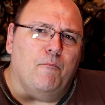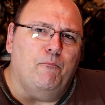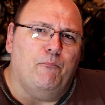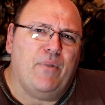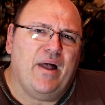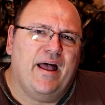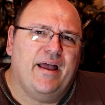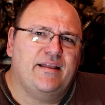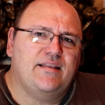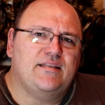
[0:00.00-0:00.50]

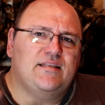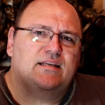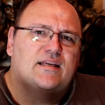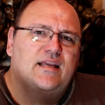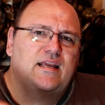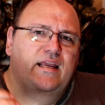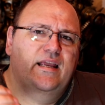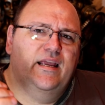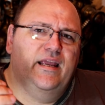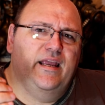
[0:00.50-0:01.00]
But
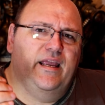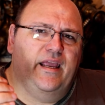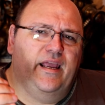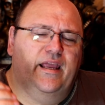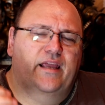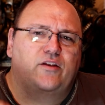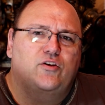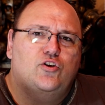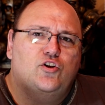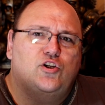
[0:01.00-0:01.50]

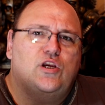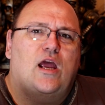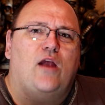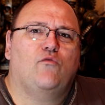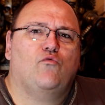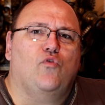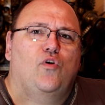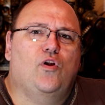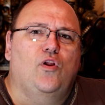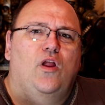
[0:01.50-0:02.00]
in
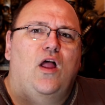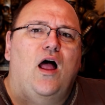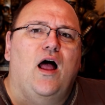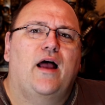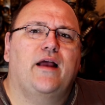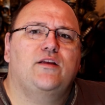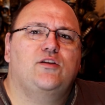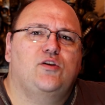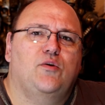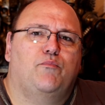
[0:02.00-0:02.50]
general,
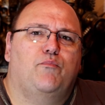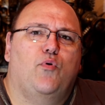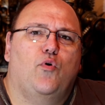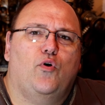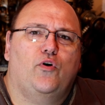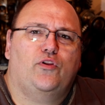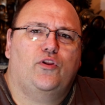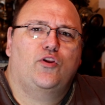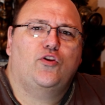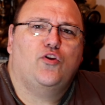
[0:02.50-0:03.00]
I
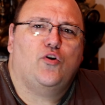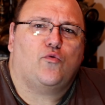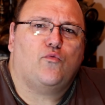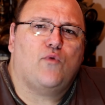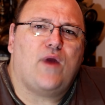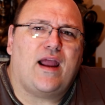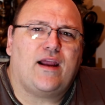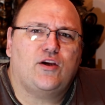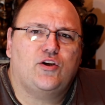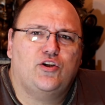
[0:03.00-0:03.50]
support the
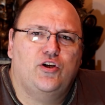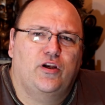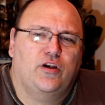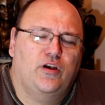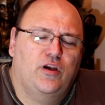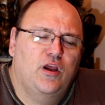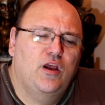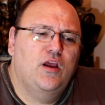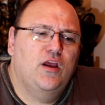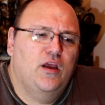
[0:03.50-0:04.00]

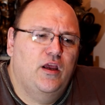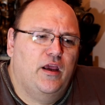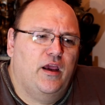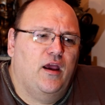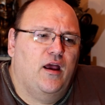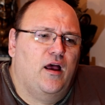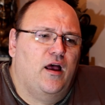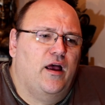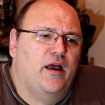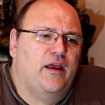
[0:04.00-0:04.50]
direction
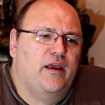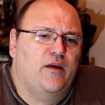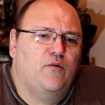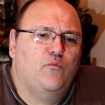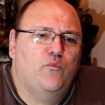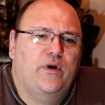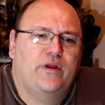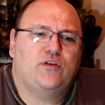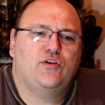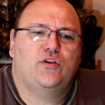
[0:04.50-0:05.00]

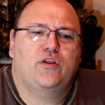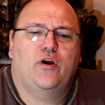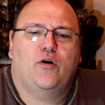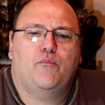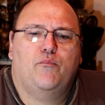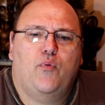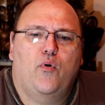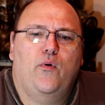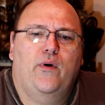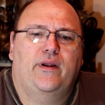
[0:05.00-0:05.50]
in which
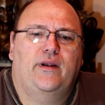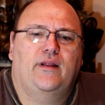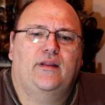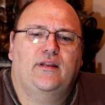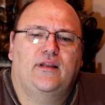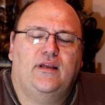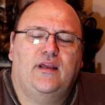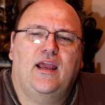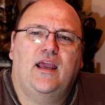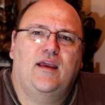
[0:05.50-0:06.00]
they're pointing
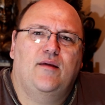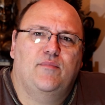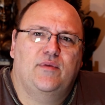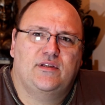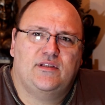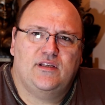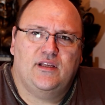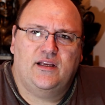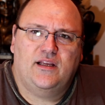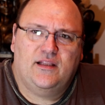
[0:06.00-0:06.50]
the game.
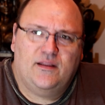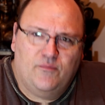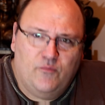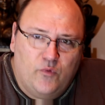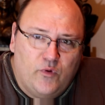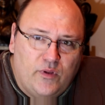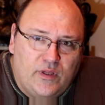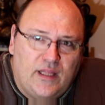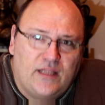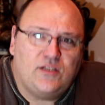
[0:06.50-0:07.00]
It's like,
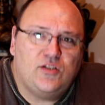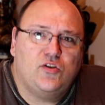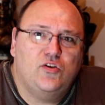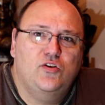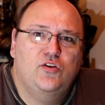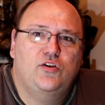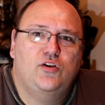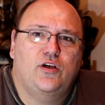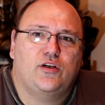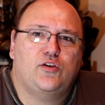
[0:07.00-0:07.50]
well, let's
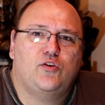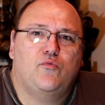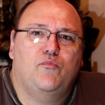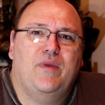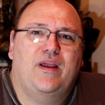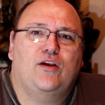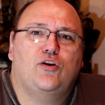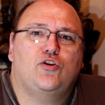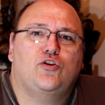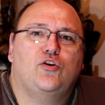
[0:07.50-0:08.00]
just
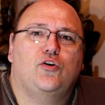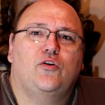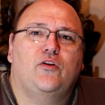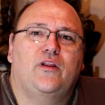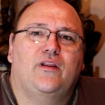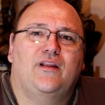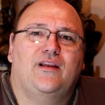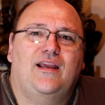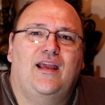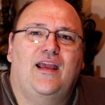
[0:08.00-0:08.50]
make sure
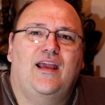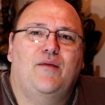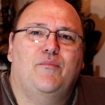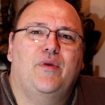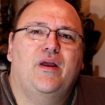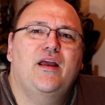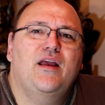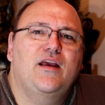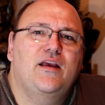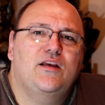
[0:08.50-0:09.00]
that the
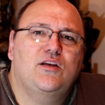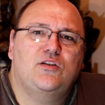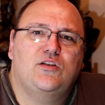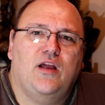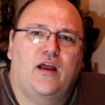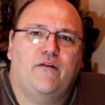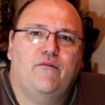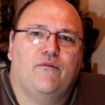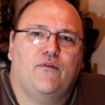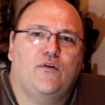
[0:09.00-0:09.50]
game is
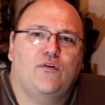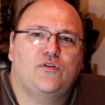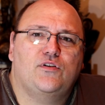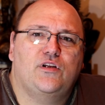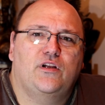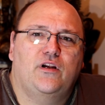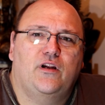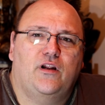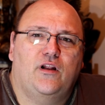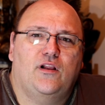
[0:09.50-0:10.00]

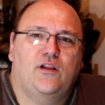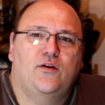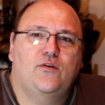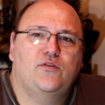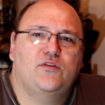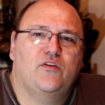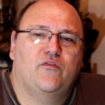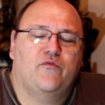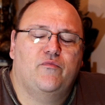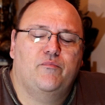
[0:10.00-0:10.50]
diverse and
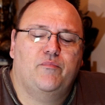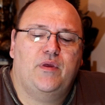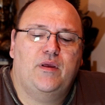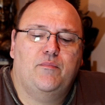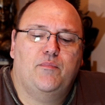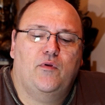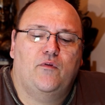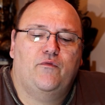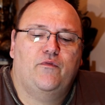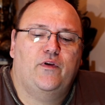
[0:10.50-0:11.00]
inclusive and
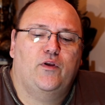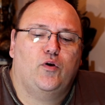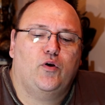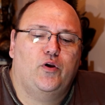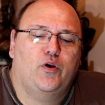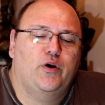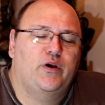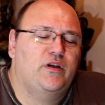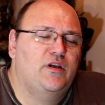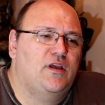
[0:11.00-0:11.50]
people feel
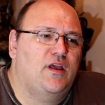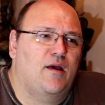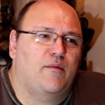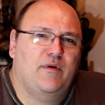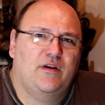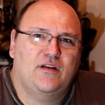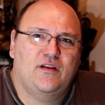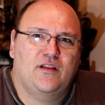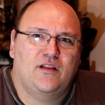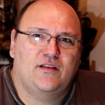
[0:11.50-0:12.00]
good
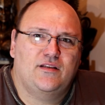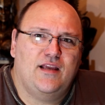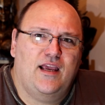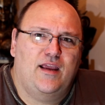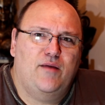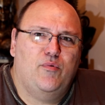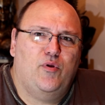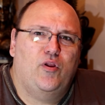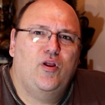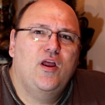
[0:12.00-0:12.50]
coming to the
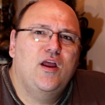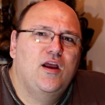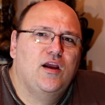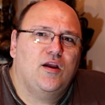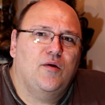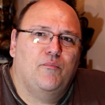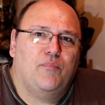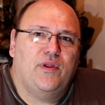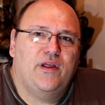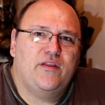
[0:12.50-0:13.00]
table,
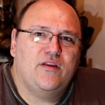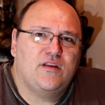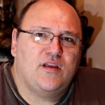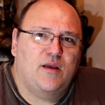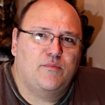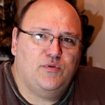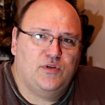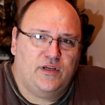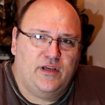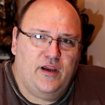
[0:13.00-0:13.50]
can play the
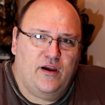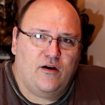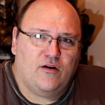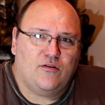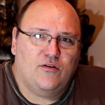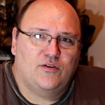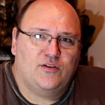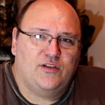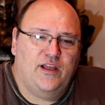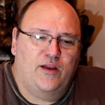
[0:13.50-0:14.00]
types of
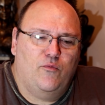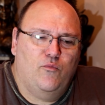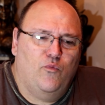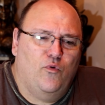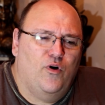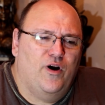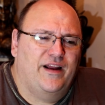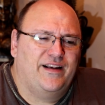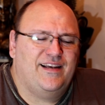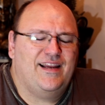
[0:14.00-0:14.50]
characters they
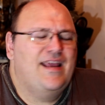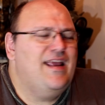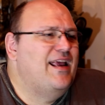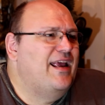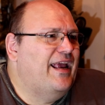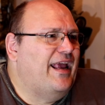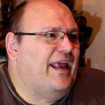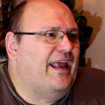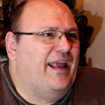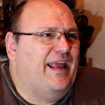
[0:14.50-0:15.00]
want,
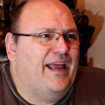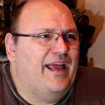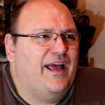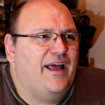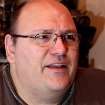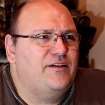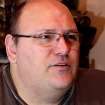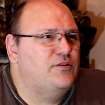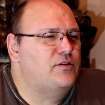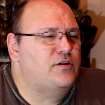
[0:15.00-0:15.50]

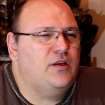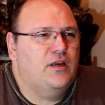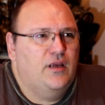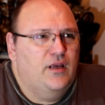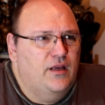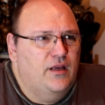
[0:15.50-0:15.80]
and